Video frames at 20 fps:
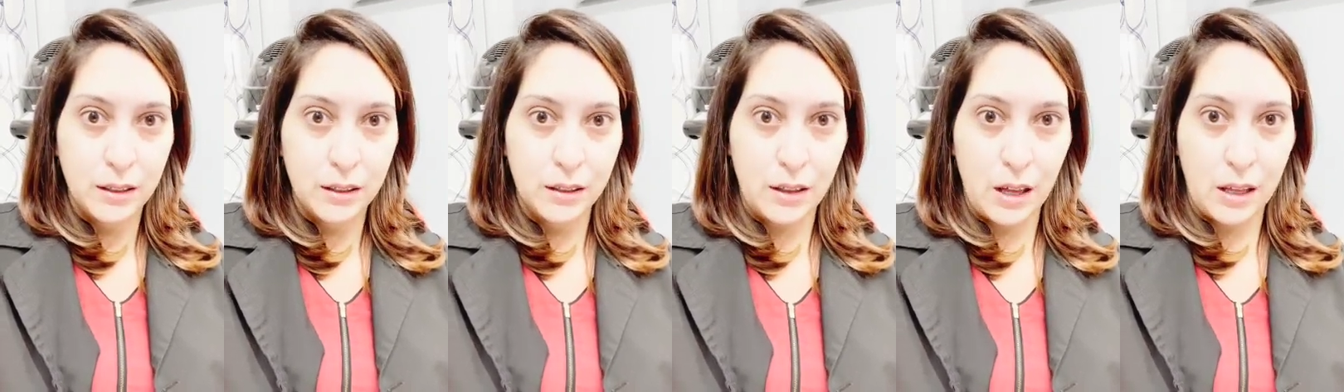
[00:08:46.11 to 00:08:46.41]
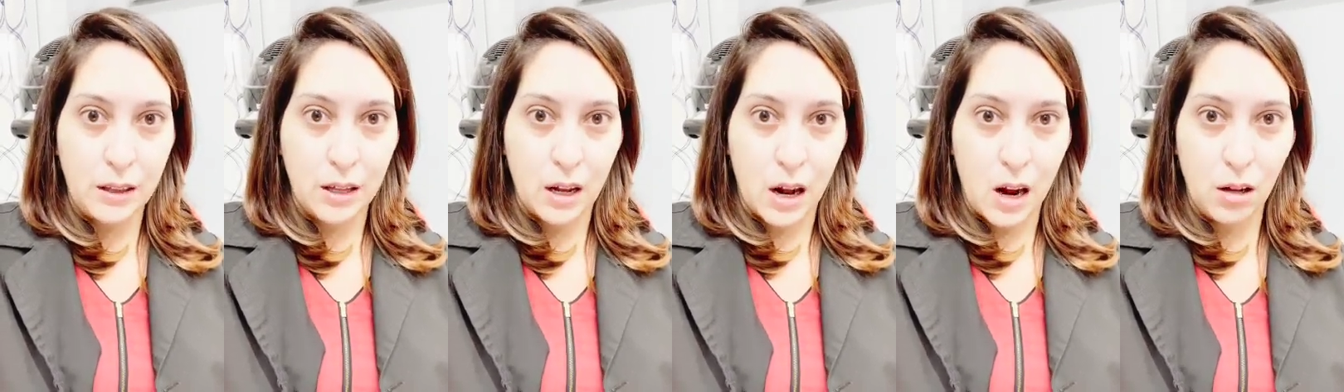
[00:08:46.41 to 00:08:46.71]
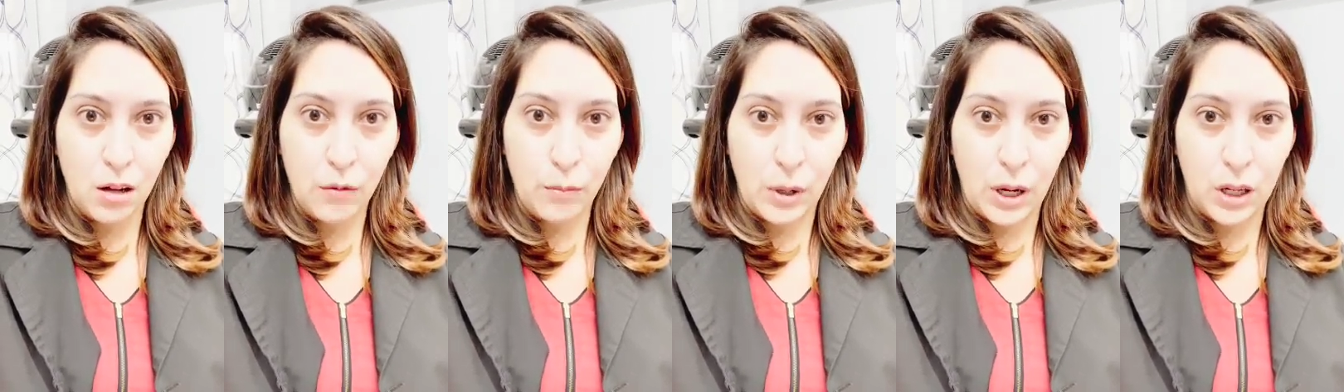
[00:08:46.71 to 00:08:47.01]
then the
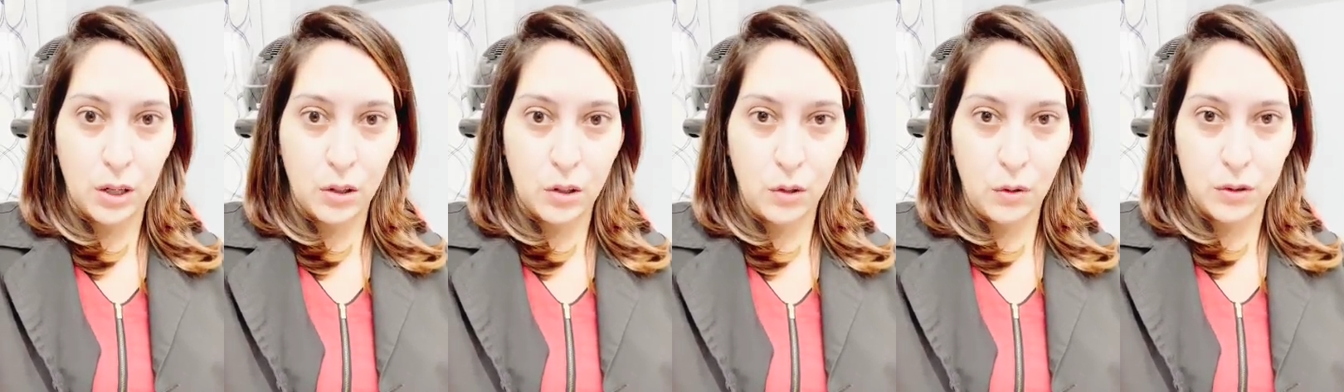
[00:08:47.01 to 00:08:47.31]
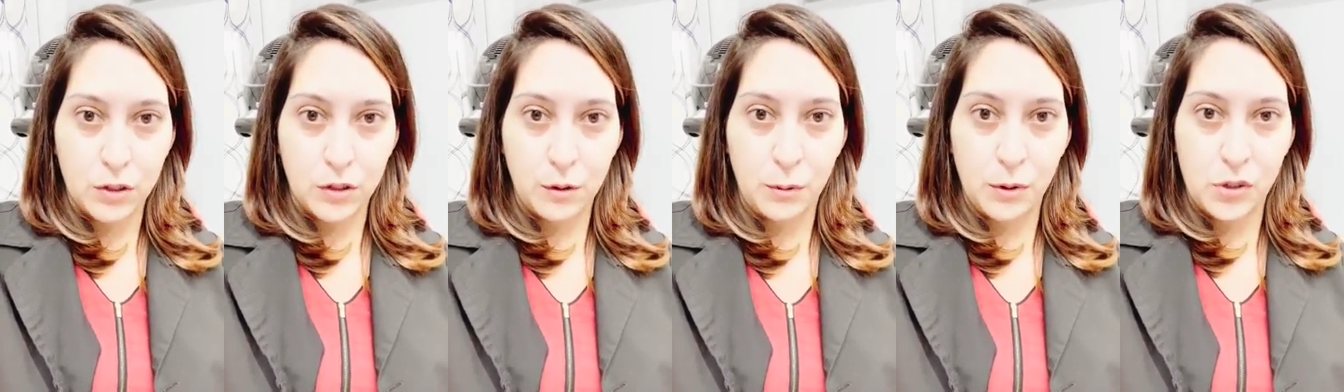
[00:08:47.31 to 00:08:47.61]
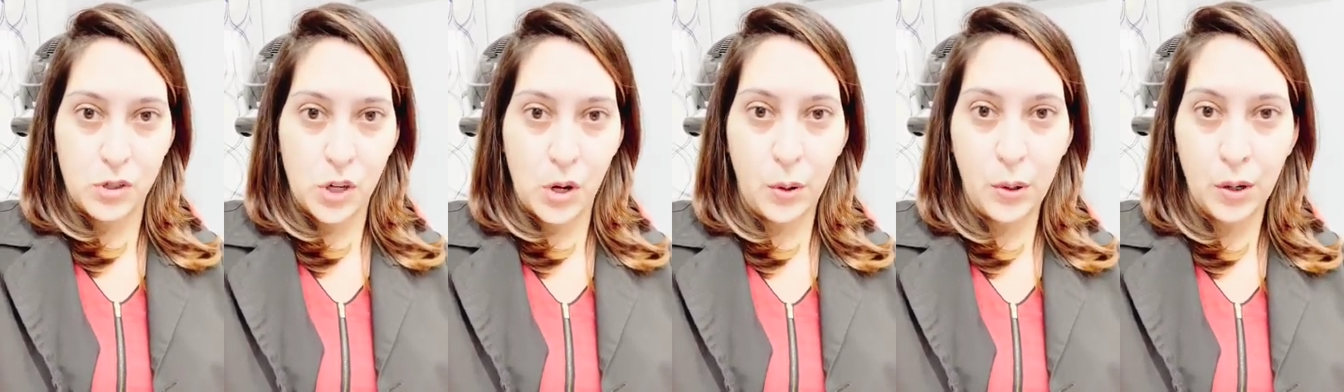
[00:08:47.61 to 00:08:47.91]
color molecules from the
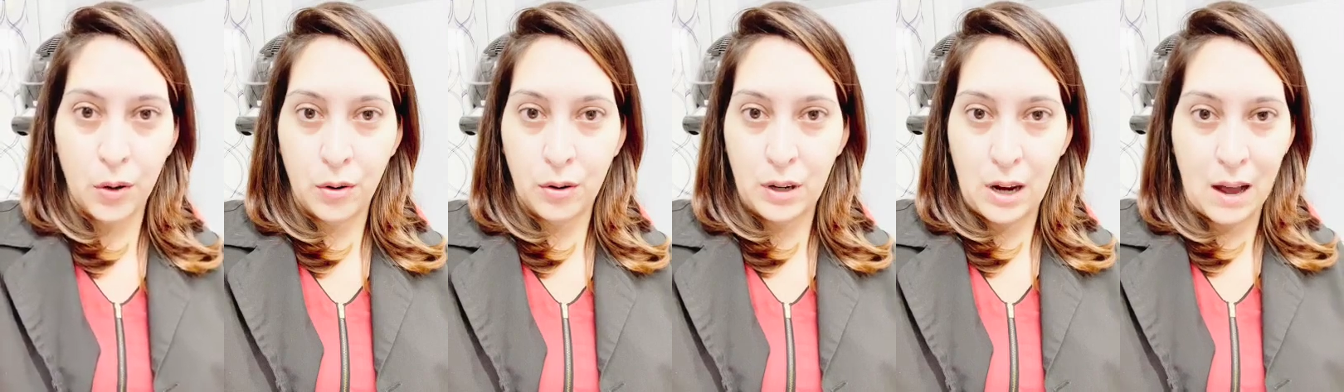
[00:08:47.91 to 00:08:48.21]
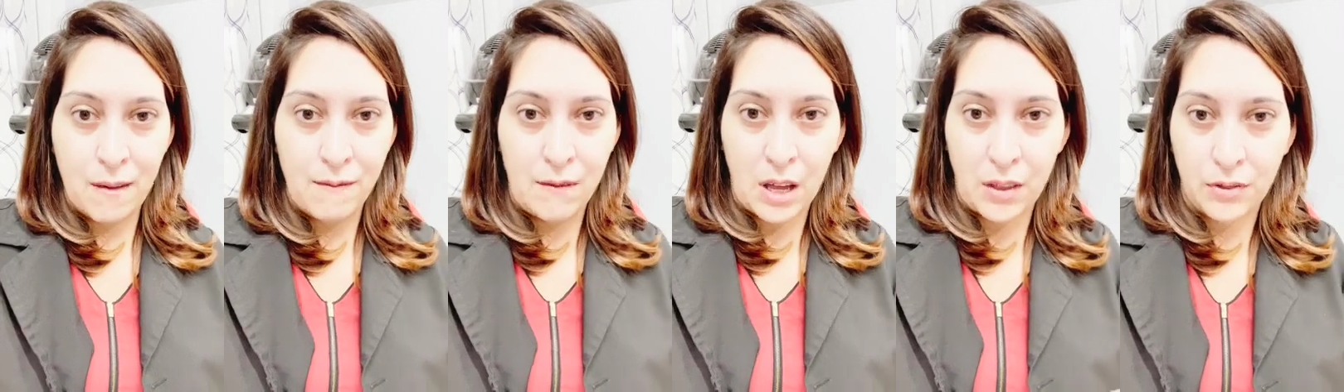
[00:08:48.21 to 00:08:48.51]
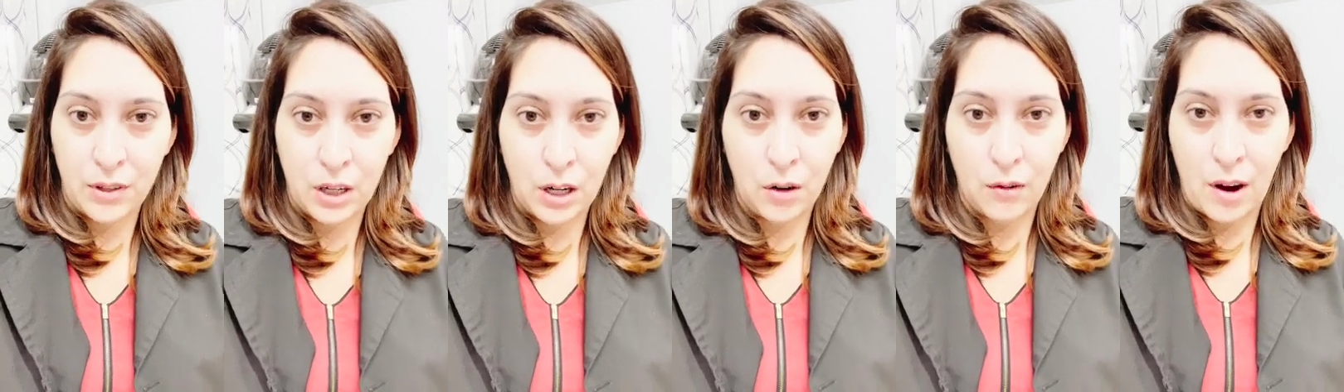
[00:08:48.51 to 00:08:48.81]
toner have
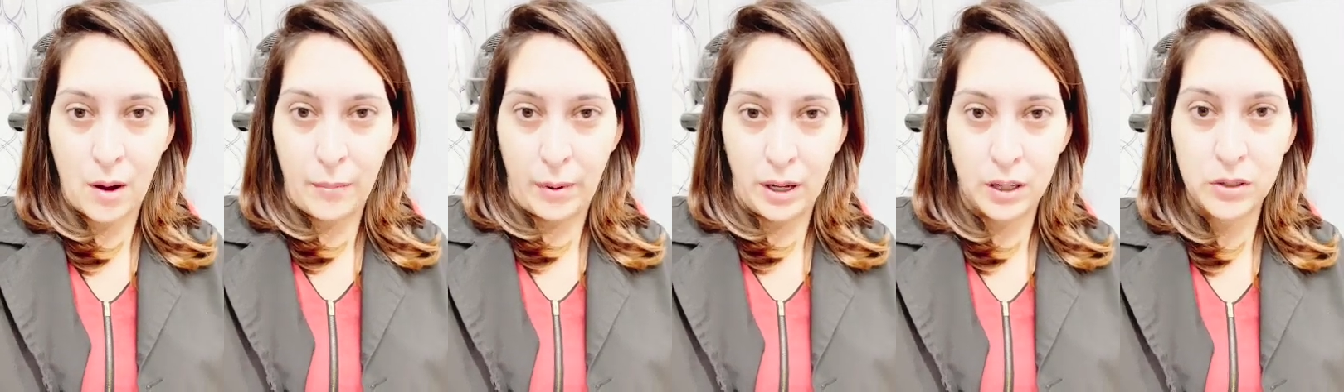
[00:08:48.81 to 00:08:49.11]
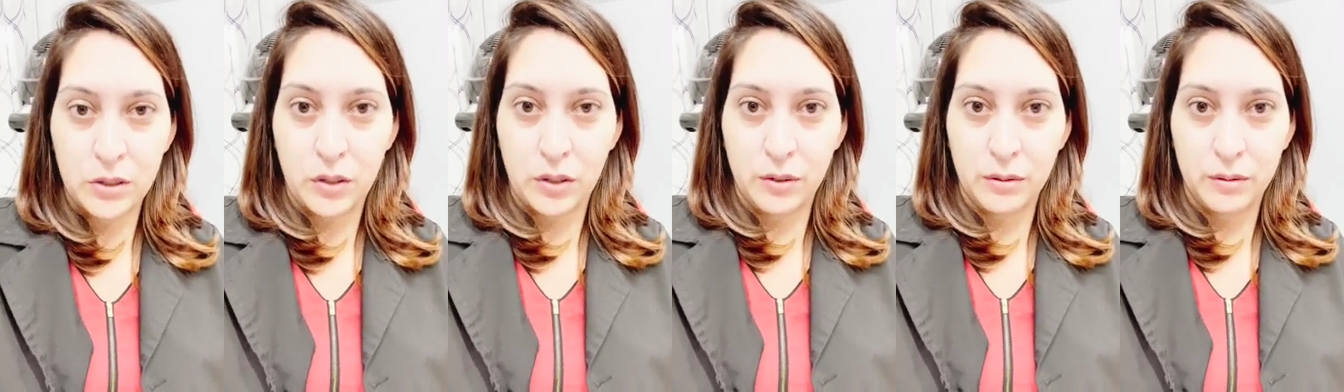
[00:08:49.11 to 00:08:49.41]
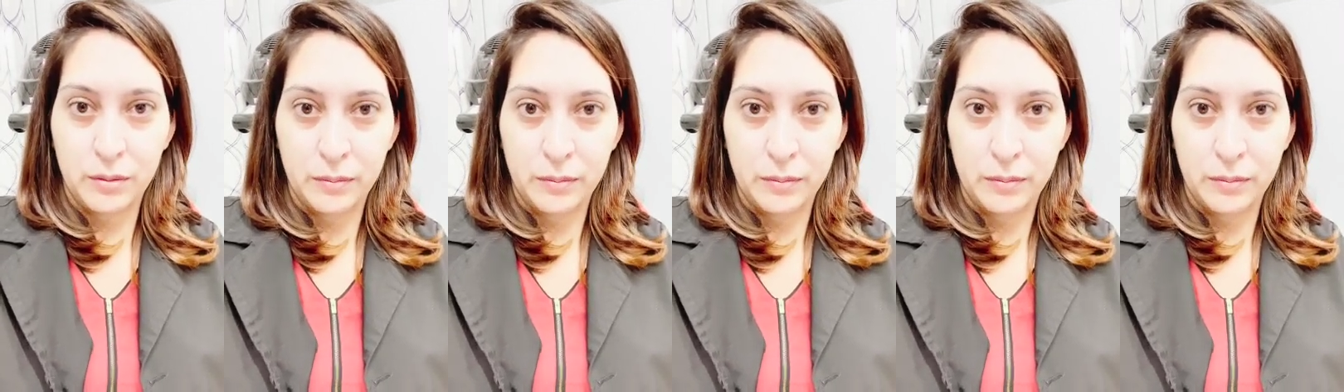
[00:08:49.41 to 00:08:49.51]
nothing to grab onto.